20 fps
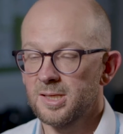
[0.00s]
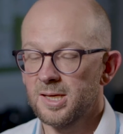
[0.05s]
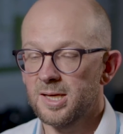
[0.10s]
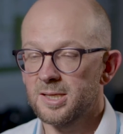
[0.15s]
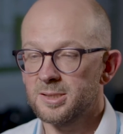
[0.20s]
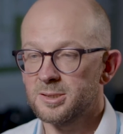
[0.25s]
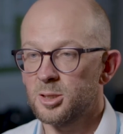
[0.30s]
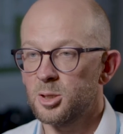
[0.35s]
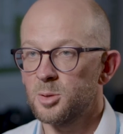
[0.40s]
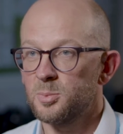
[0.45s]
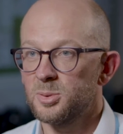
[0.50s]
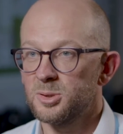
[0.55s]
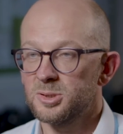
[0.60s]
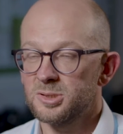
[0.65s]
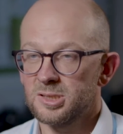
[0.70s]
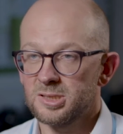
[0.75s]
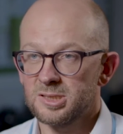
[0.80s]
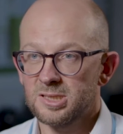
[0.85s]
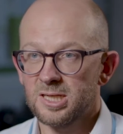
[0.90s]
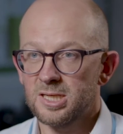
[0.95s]
It's open
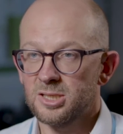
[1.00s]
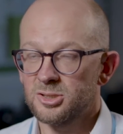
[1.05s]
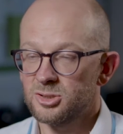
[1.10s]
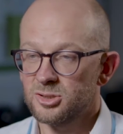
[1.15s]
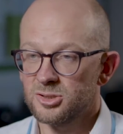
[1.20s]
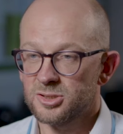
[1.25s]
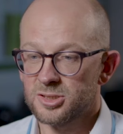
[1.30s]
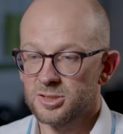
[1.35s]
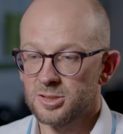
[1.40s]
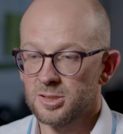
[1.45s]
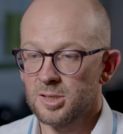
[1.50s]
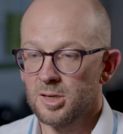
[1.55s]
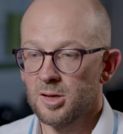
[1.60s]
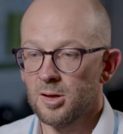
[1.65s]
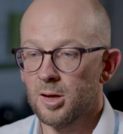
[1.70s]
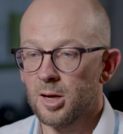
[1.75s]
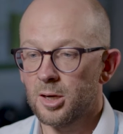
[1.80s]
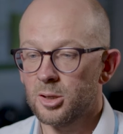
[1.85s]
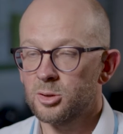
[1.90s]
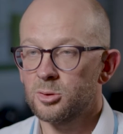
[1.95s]
to teachers
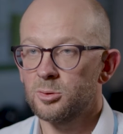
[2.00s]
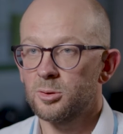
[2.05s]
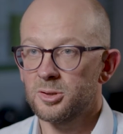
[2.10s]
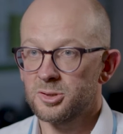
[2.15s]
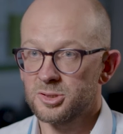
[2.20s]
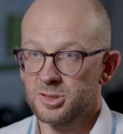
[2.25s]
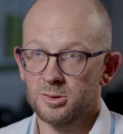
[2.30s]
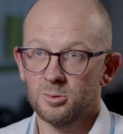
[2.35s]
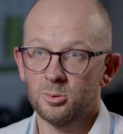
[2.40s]
across